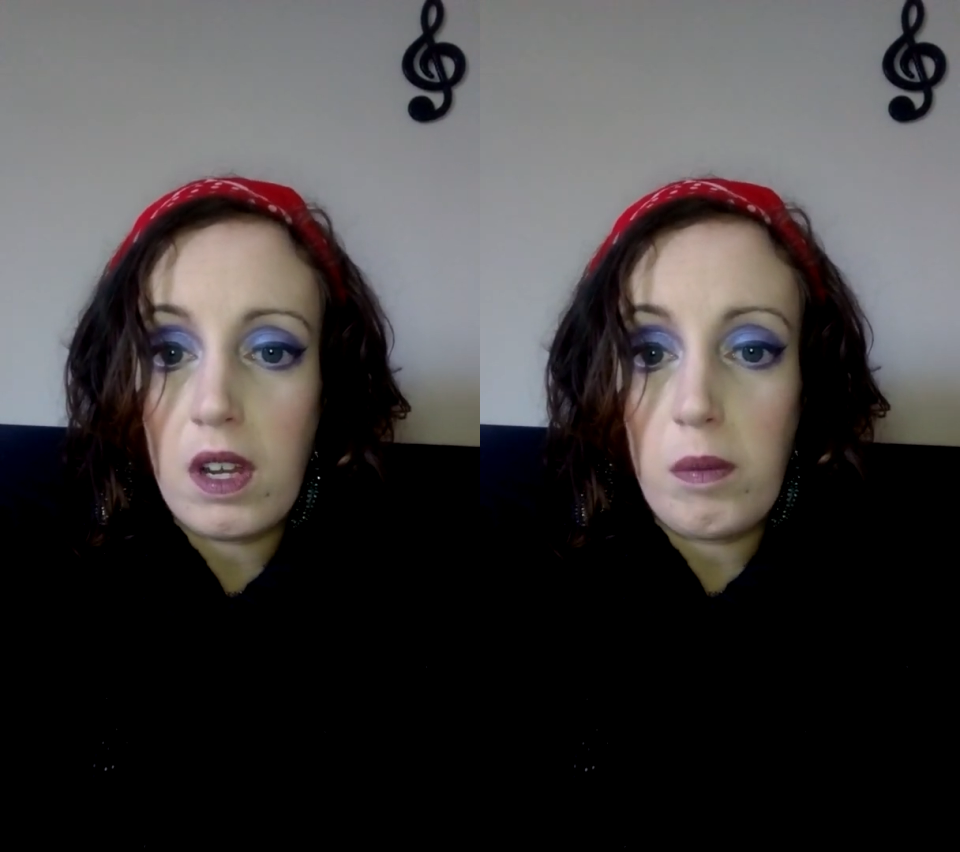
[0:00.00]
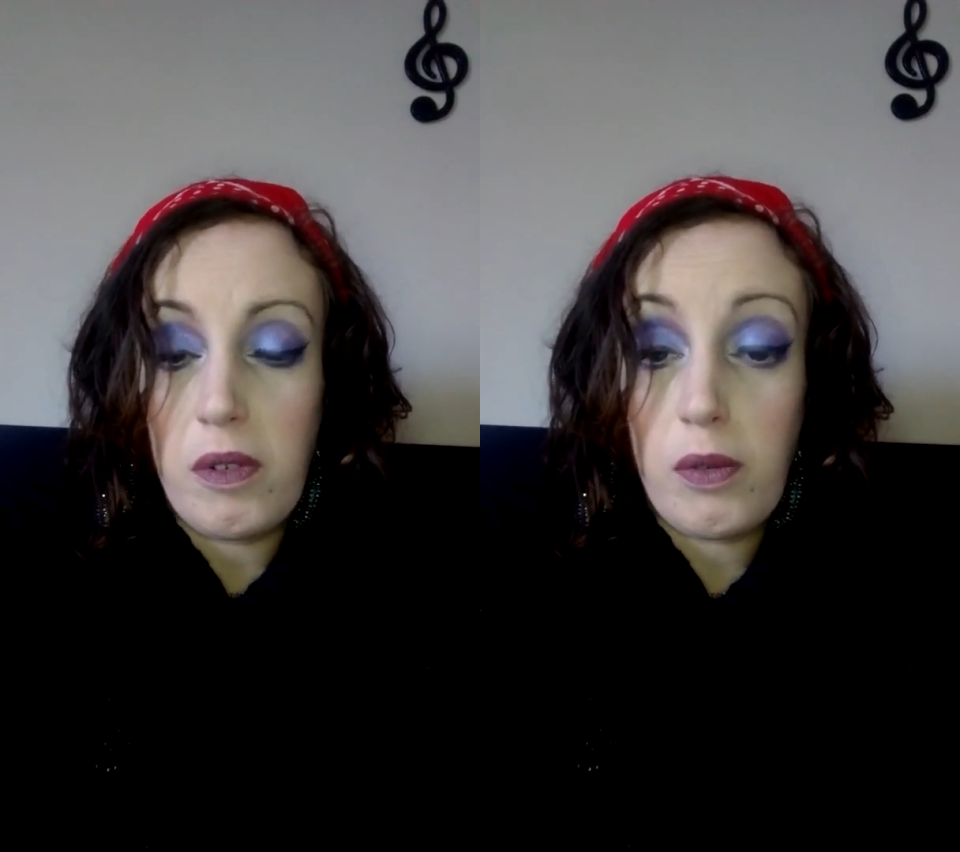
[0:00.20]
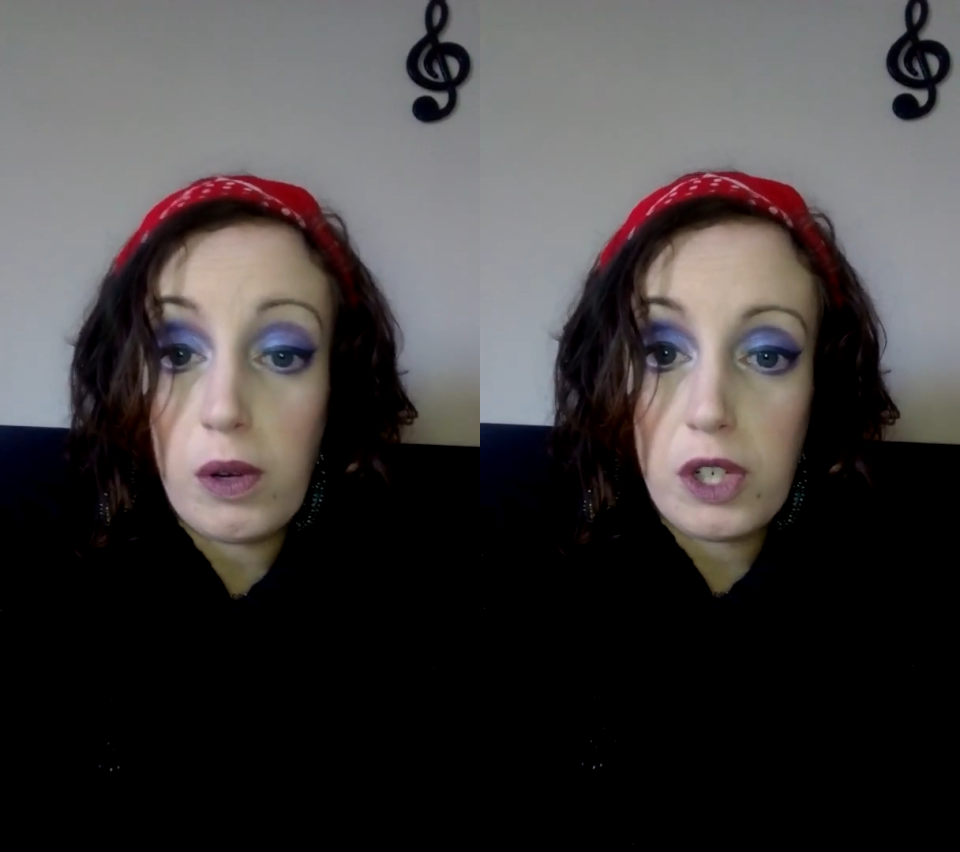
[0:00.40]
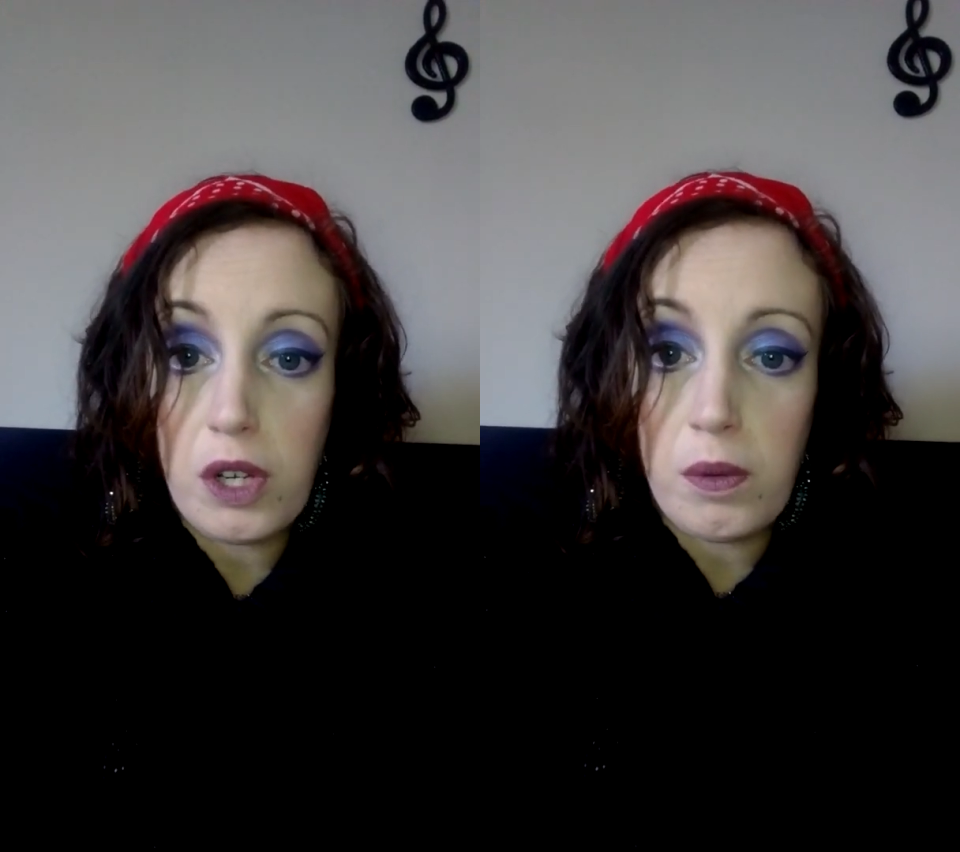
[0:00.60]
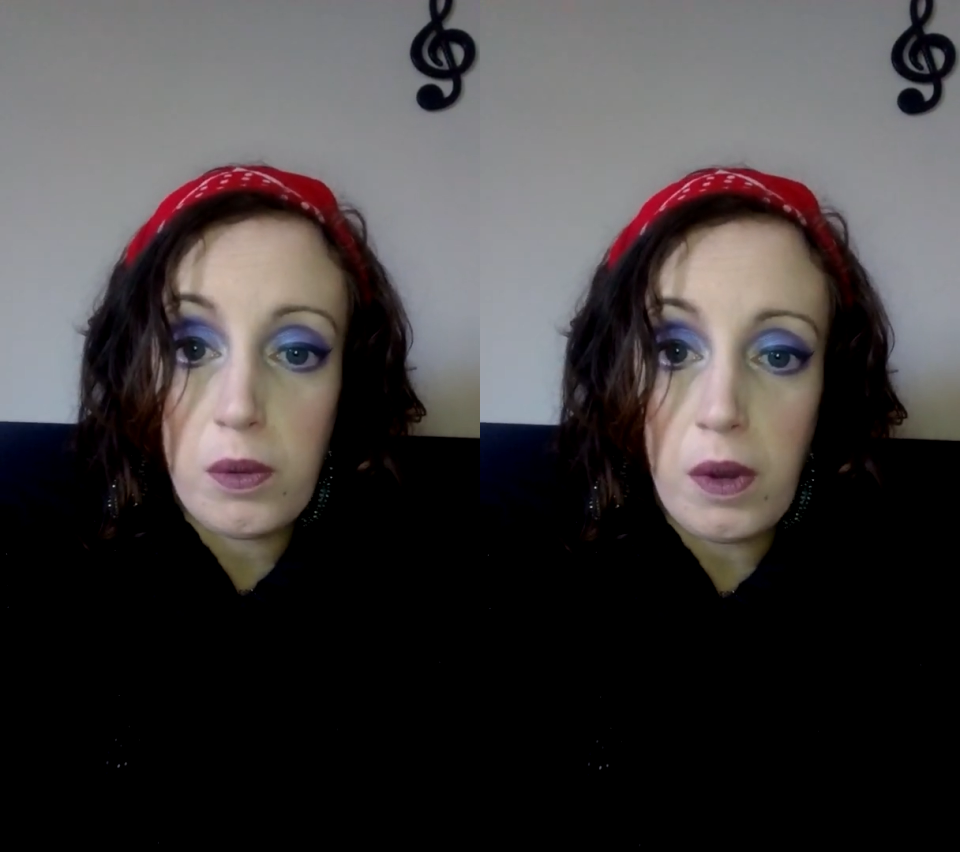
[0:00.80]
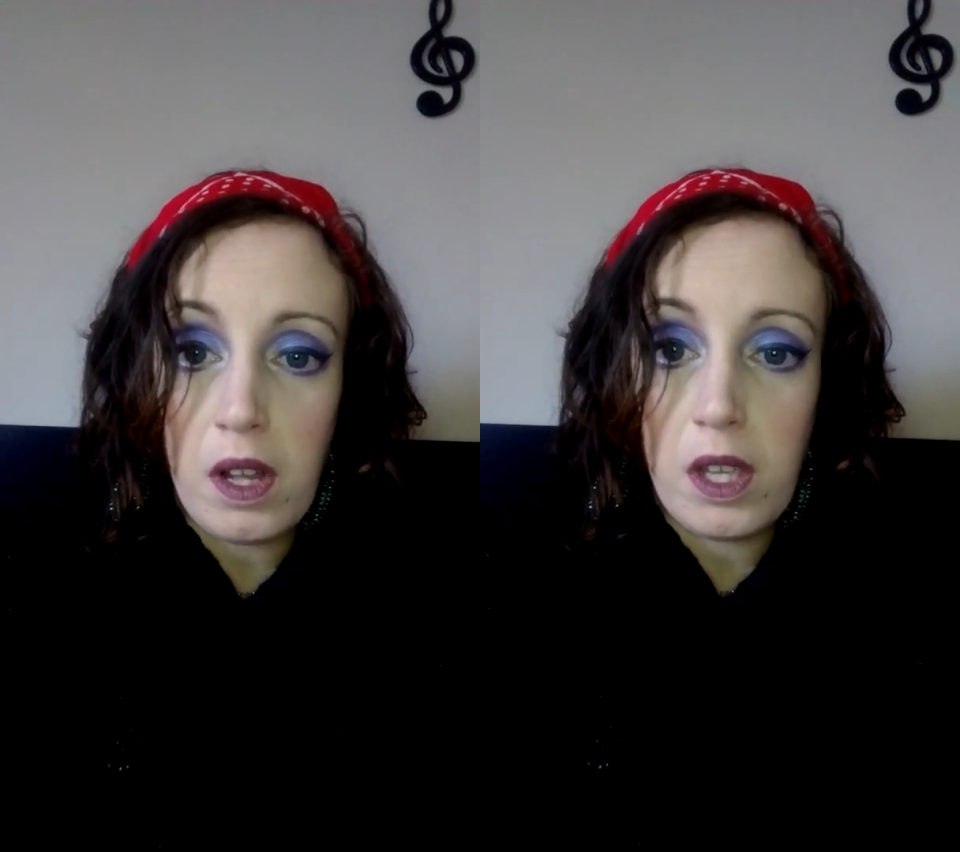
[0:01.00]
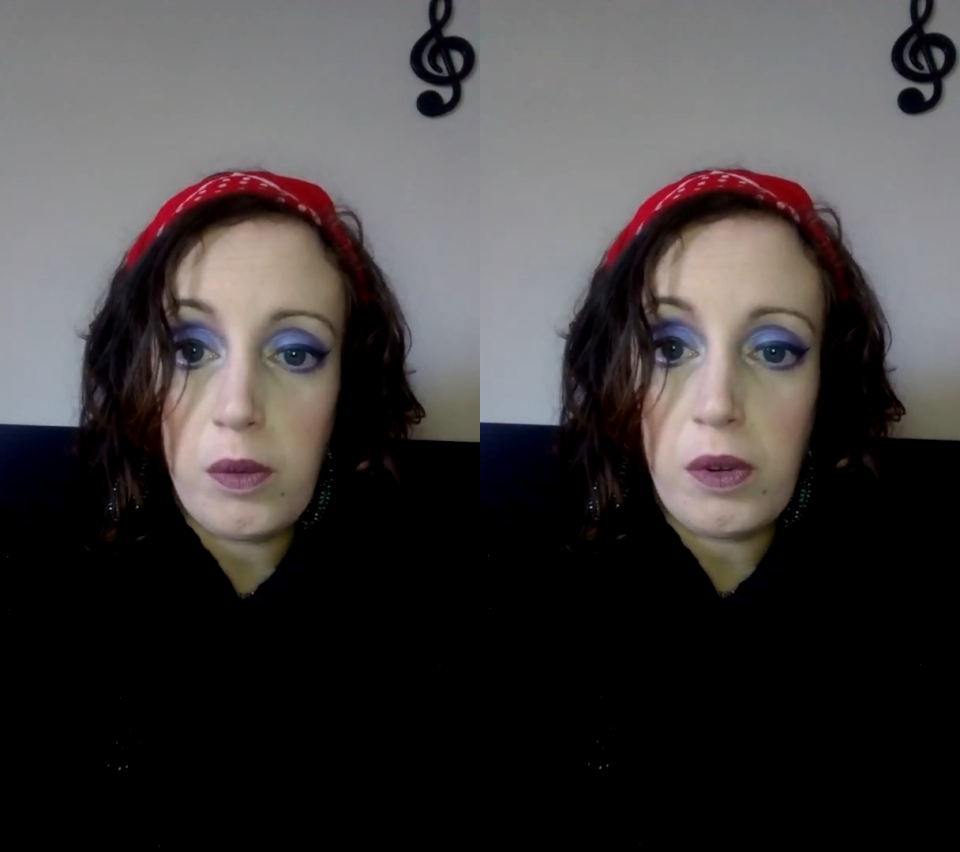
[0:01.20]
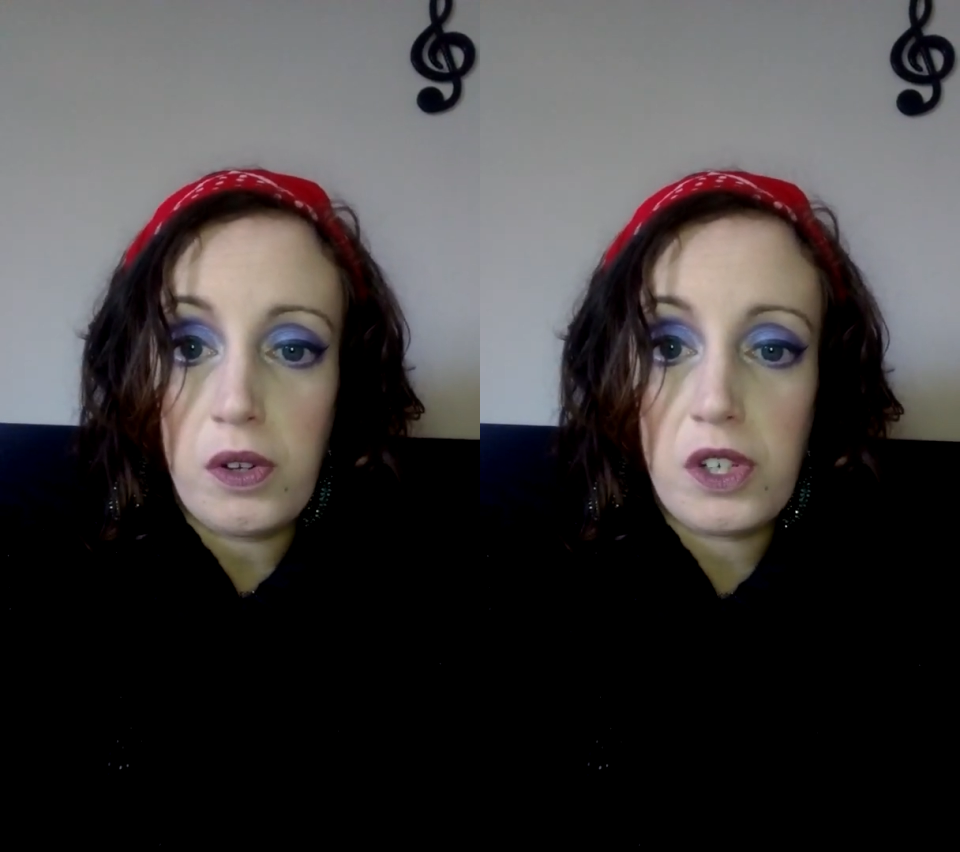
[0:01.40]
Before a show as well, you
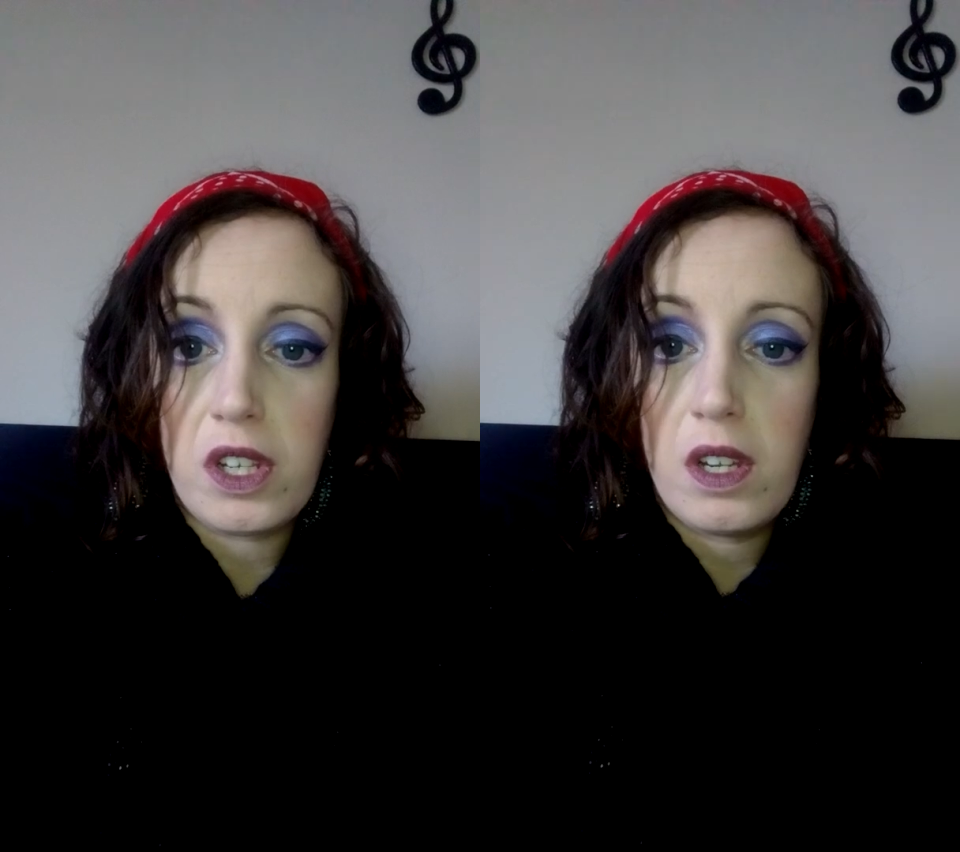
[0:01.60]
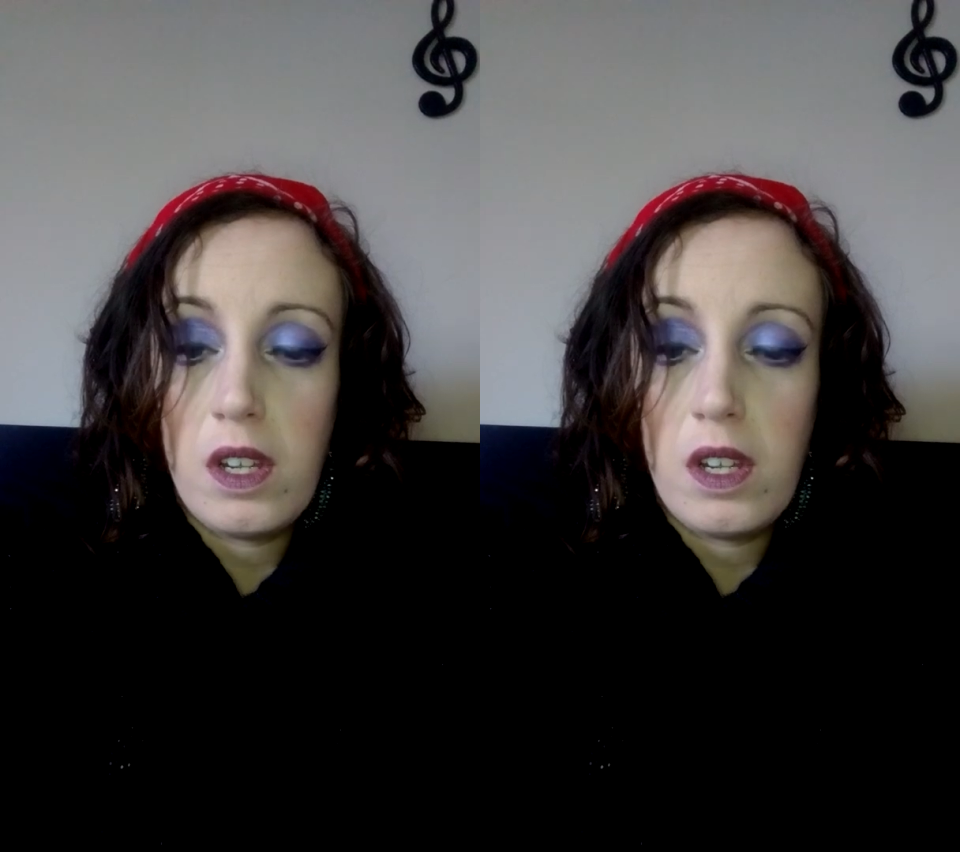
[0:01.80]
would